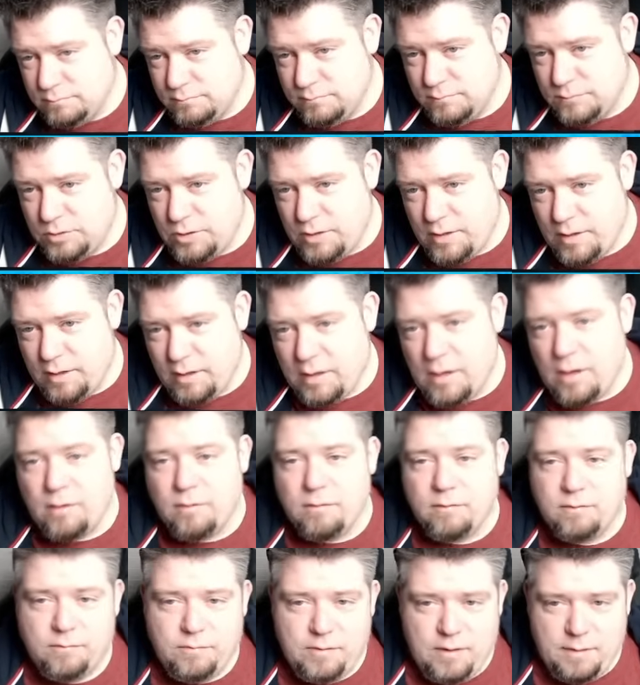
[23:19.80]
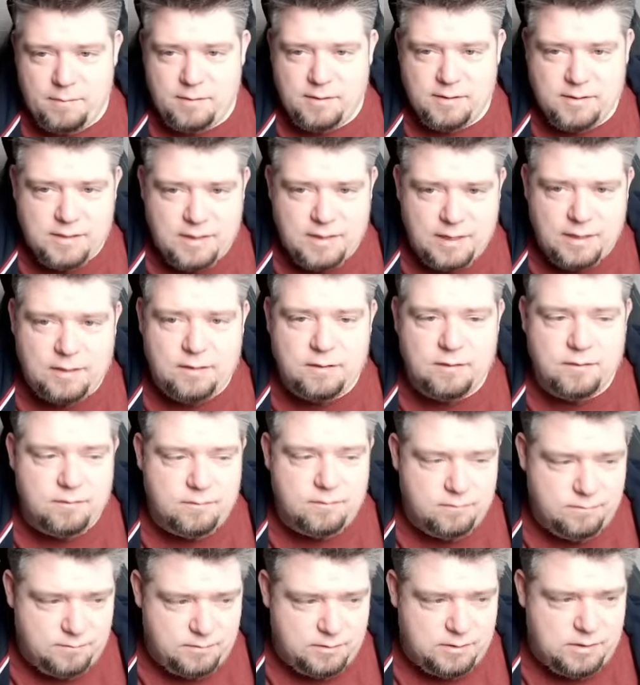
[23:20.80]
So there you go, flaming attack,
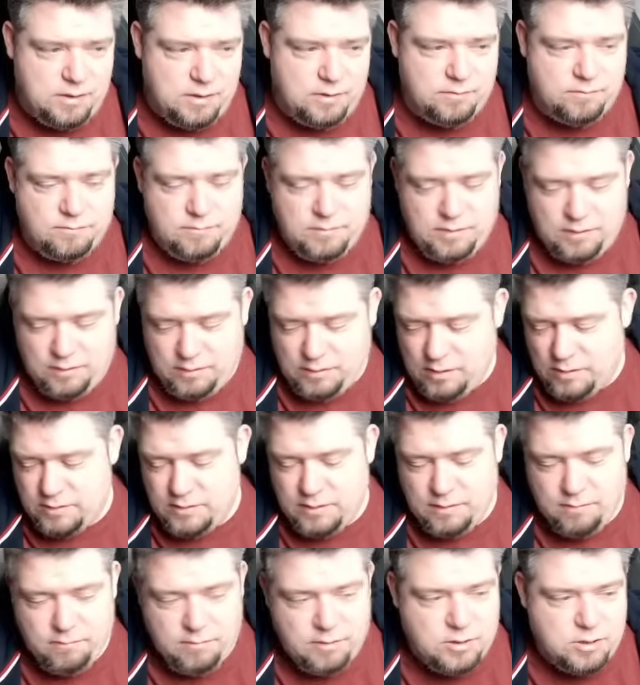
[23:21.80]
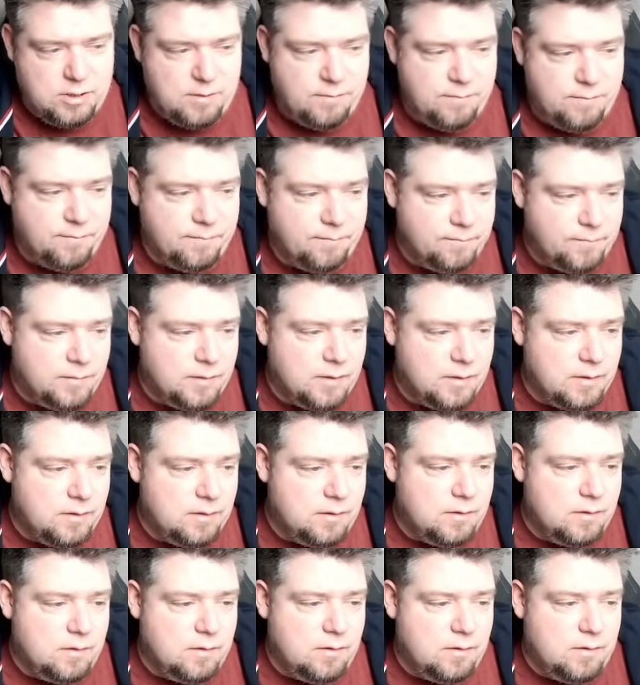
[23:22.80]
can't take regen.
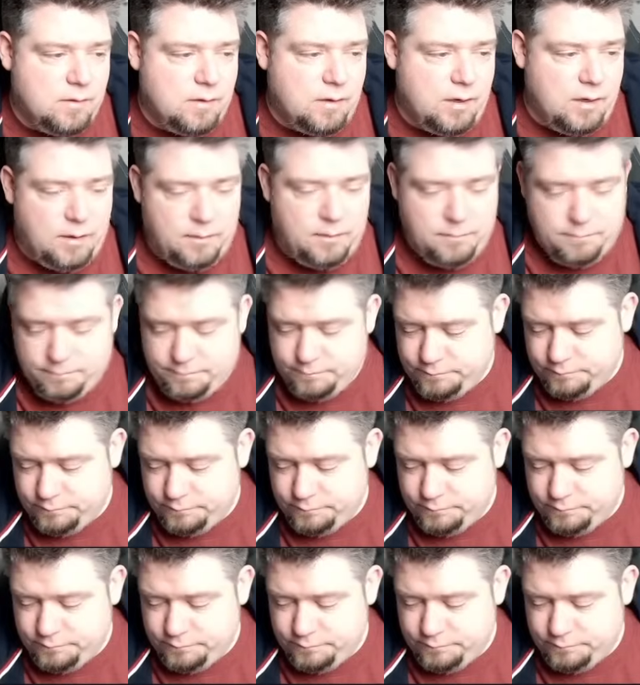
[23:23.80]
So